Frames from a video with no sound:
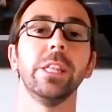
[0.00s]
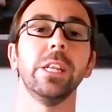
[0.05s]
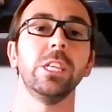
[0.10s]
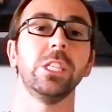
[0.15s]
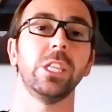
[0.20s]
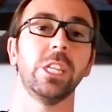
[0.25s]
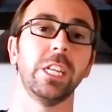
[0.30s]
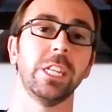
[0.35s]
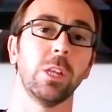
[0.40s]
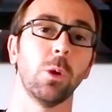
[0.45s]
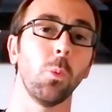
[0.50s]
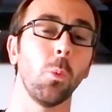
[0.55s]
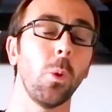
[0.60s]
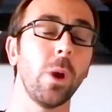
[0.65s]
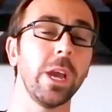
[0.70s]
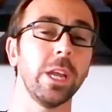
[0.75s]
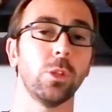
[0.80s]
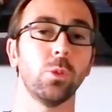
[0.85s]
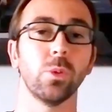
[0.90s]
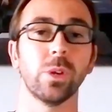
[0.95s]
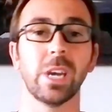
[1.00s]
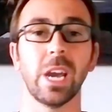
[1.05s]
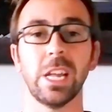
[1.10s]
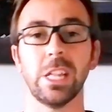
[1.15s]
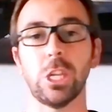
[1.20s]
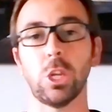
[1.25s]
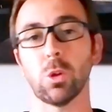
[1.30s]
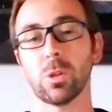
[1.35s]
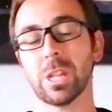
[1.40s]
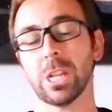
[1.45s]
There is another way to
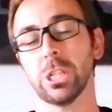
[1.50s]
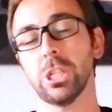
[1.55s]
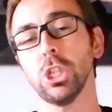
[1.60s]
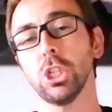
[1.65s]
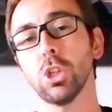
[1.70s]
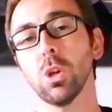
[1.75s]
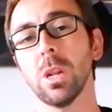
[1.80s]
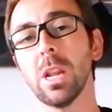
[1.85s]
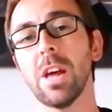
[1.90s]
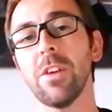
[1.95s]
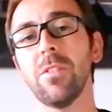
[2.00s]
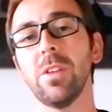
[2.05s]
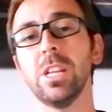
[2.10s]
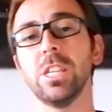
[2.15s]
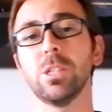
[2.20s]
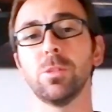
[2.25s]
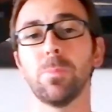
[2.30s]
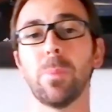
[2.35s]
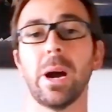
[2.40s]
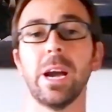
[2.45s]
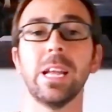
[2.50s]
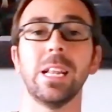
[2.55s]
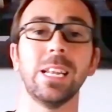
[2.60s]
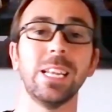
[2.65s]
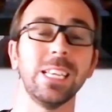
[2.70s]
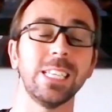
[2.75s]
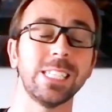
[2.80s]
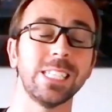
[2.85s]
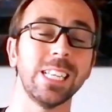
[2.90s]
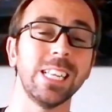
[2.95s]
get your transition level is by
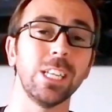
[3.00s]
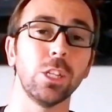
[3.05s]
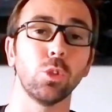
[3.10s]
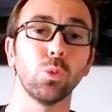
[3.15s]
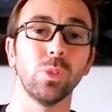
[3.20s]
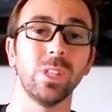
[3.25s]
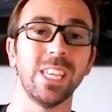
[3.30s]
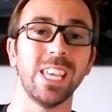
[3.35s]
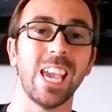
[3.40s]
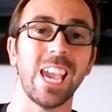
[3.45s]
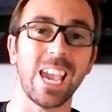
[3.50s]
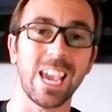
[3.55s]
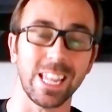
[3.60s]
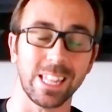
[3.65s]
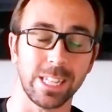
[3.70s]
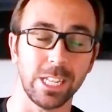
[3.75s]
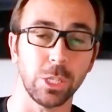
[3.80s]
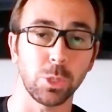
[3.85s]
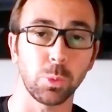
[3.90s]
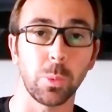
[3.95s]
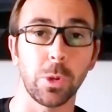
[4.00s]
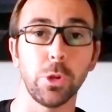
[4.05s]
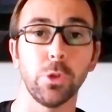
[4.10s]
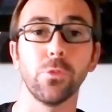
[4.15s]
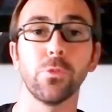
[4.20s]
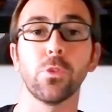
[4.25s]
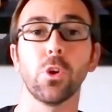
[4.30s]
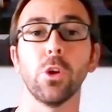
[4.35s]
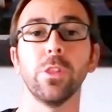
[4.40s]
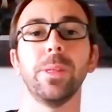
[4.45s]
listening to the ATIS, where
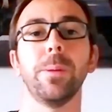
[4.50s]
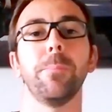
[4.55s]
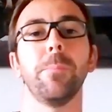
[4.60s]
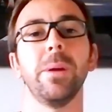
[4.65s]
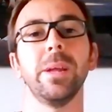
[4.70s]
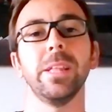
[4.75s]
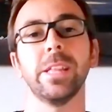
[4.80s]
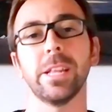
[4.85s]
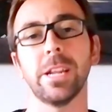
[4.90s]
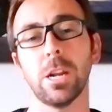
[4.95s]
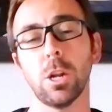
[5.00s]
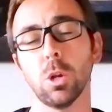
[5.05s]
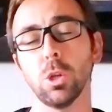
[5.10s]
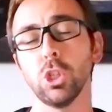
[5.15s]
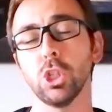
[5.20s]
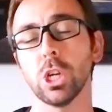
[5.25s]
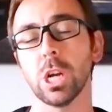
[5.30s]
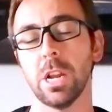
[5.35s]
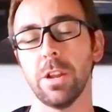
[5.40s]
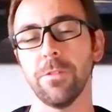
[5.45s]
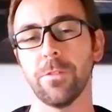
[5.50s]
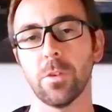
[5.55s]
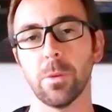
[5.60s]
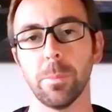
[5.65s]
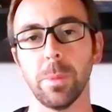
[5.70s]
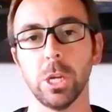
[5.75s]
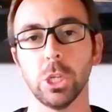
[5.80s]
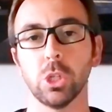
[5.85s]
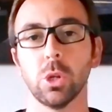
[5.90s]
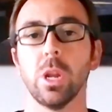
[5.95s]
you've got the meteorological
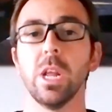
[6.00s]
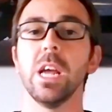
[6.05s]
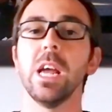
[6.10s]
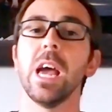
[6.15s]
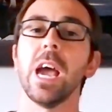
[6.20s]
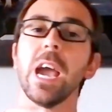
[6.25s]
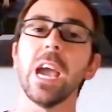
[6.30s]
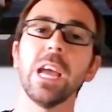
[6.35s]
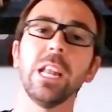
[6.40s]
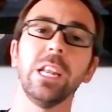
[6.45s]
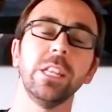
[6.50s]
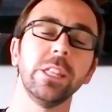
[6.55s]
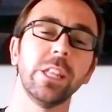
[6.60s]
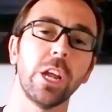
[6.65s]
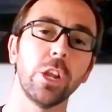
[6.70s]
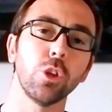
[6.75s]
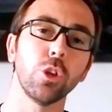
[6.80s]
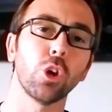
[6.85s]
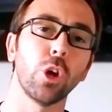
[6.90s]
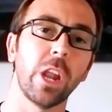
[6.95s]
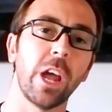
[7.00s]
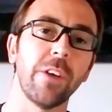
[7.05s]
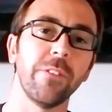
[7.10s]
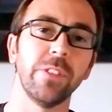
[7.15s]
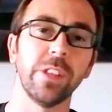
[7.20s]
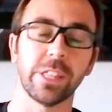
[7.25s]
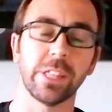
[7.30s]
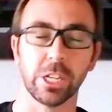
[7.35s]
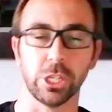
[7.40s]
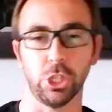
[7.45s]
information, and in there you're gonna
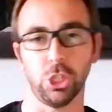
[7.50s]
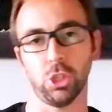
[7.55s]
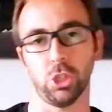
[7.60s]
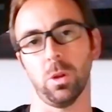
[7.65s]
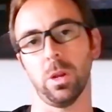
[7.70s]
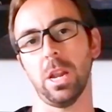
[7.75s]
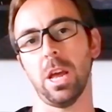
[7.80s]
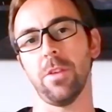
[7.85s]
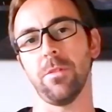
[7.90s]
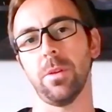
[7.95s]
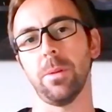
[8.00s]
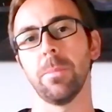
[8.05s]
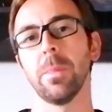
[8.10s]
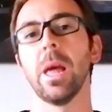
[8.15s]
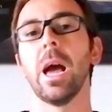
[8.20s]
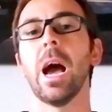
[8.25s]
have the transition level.